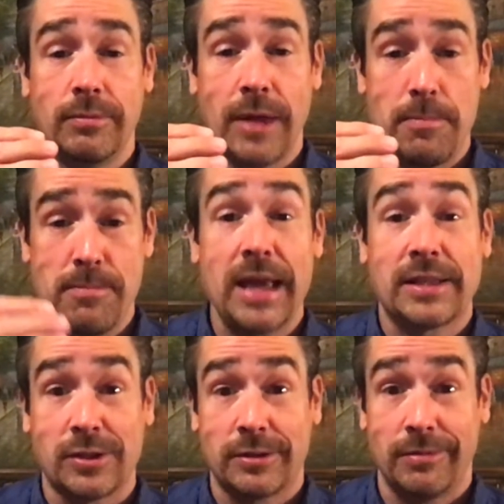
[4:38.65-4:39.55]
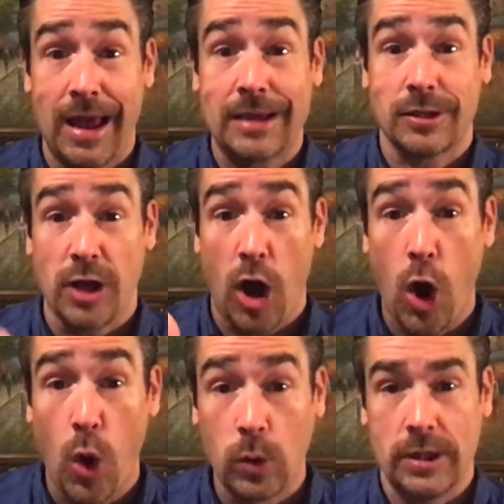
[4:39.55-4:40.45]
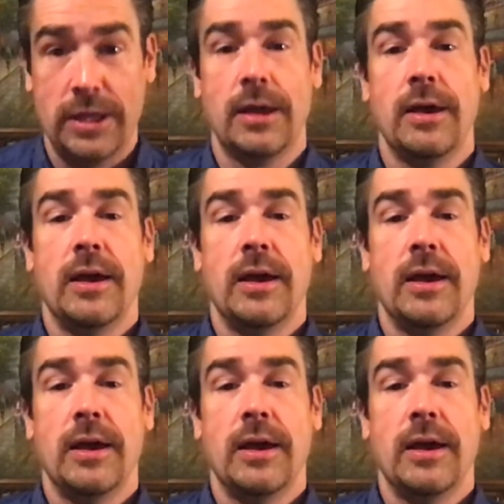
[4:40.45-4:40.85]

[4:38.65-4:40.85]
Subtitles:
and makes us actually holy